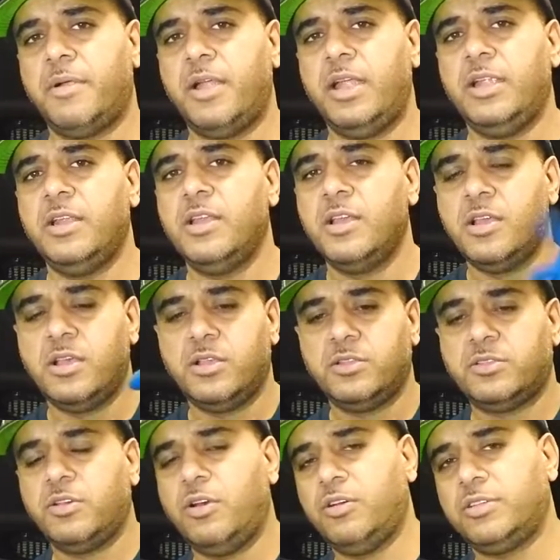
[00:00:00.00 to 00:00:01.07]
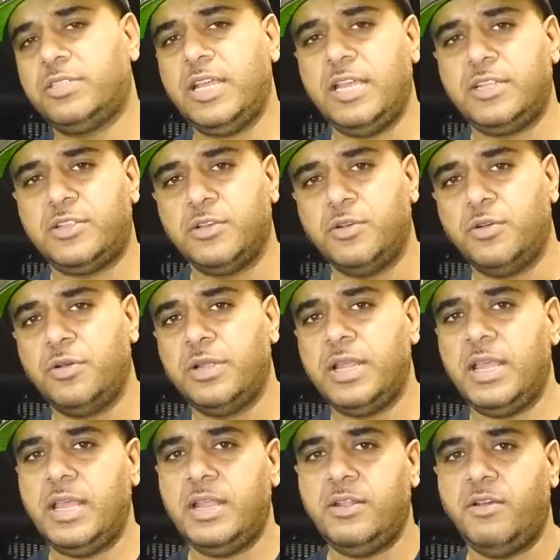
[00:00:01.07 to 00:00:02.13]
Right, so stay tuned,
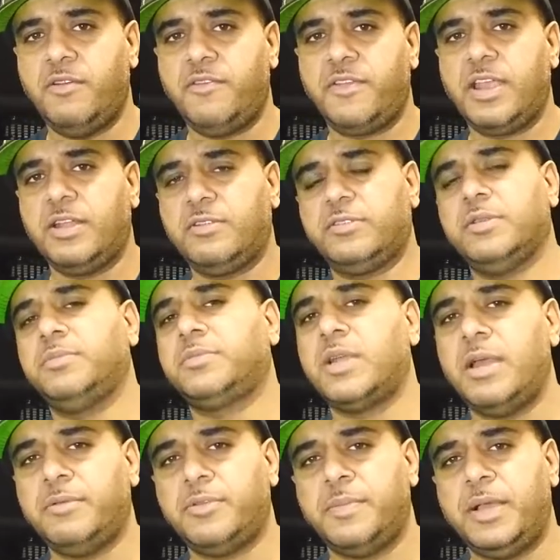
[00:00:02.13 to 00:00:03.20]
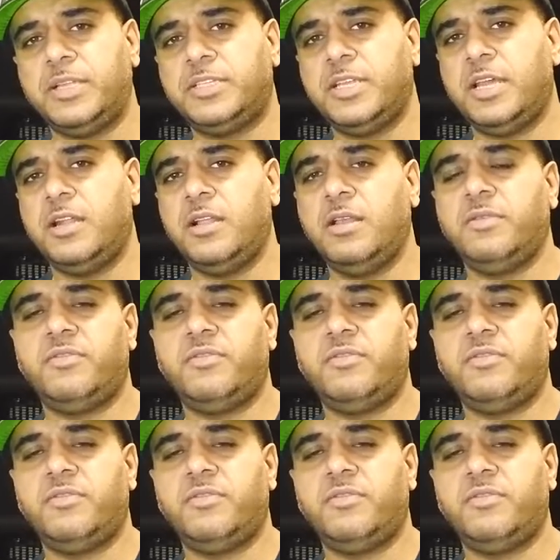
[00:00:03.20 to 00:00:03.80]
and don't forget to subscribe to my channel.